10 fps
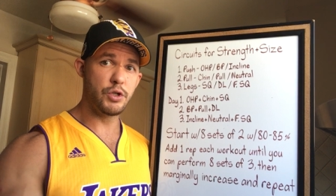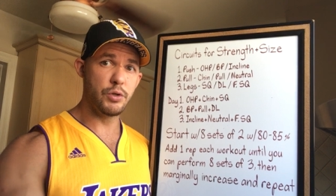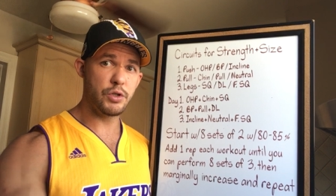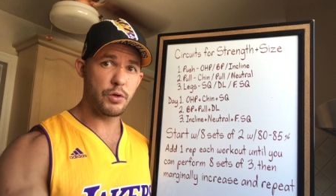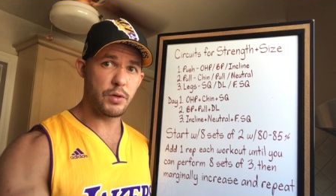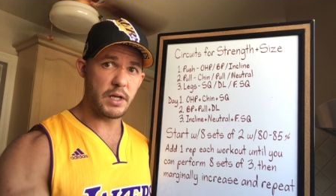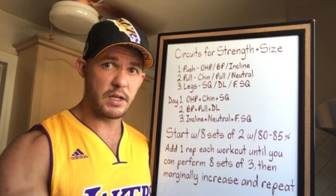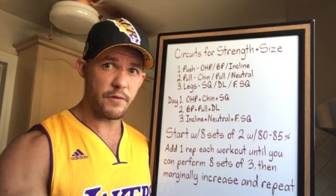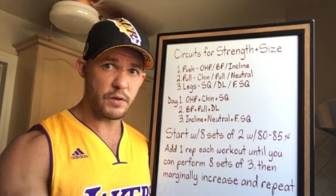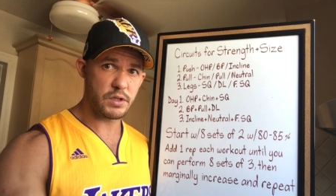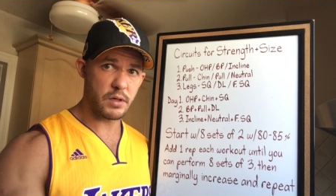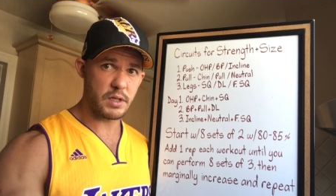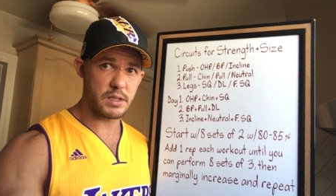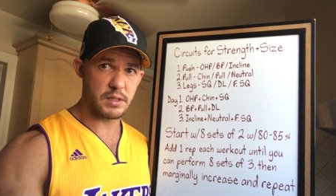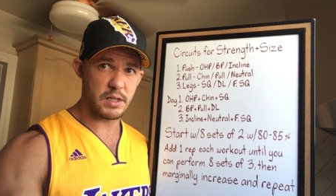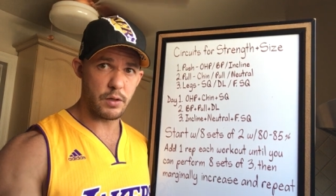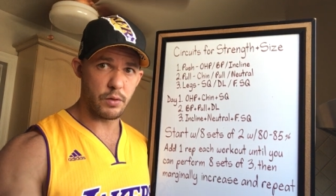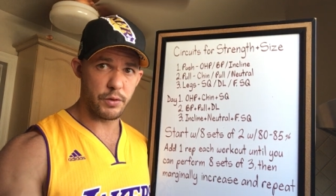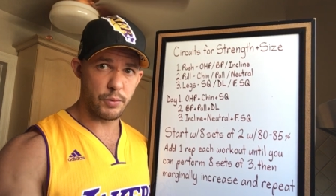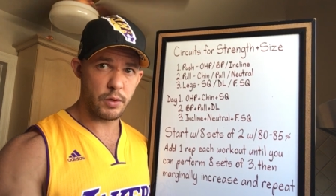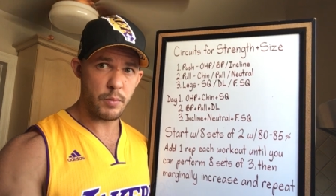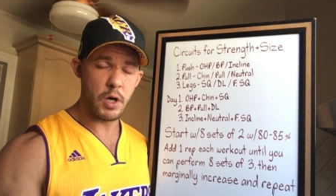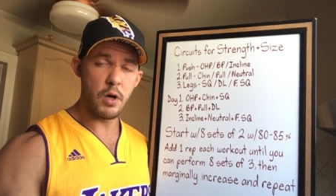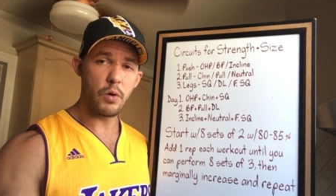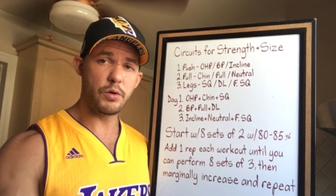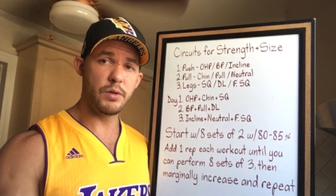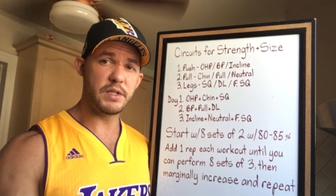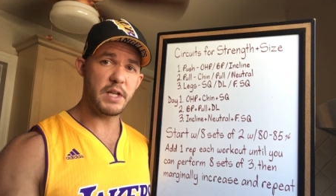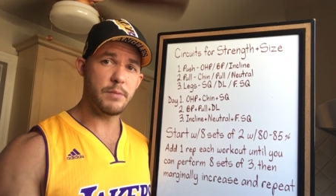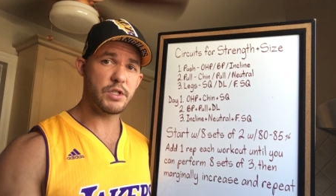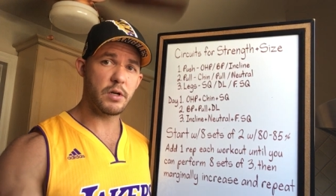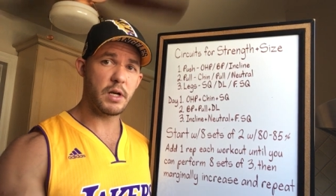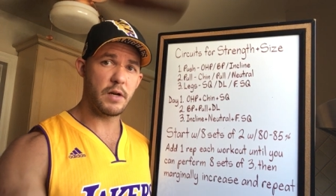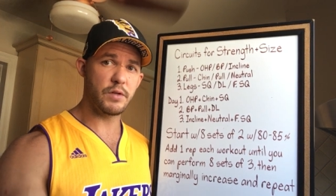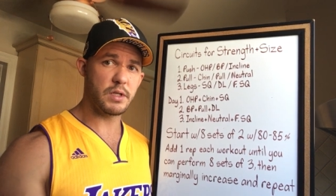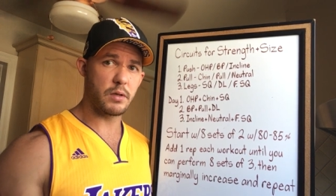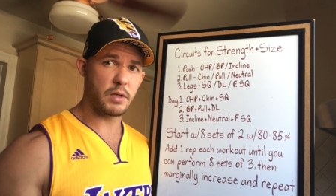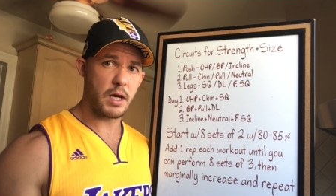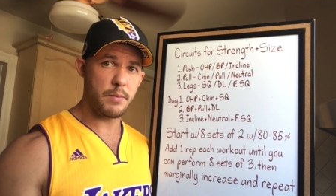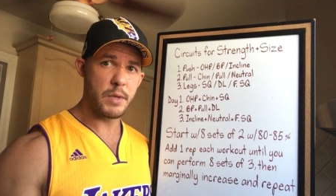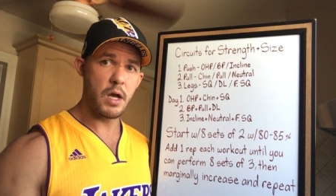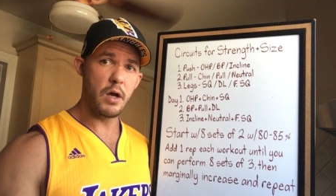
you choose to create different circuits and cycle through them or do the same circuit every single time,